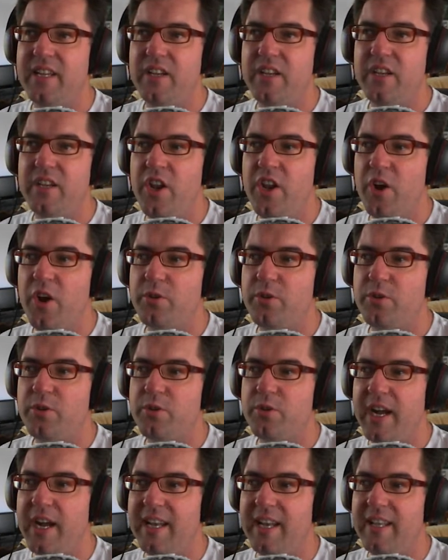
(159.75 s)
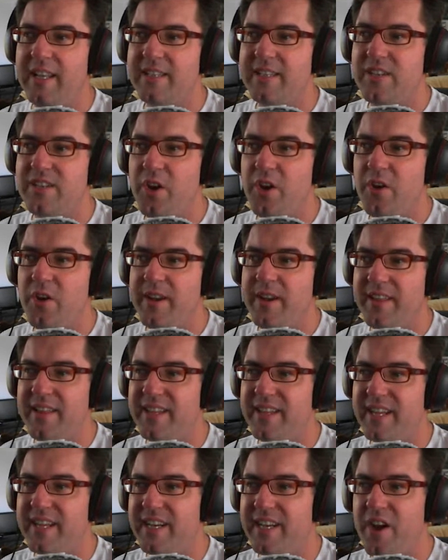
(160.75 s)
No trailers, no
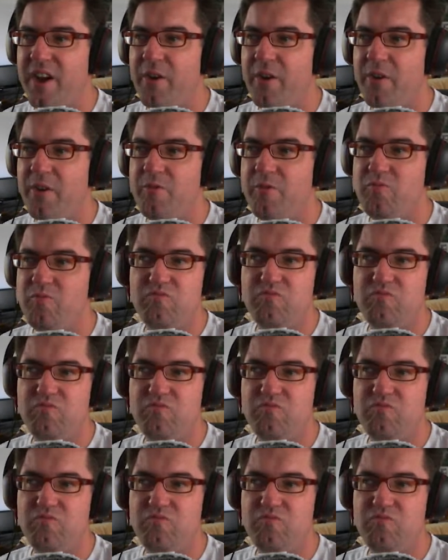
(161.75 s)
nothing, no,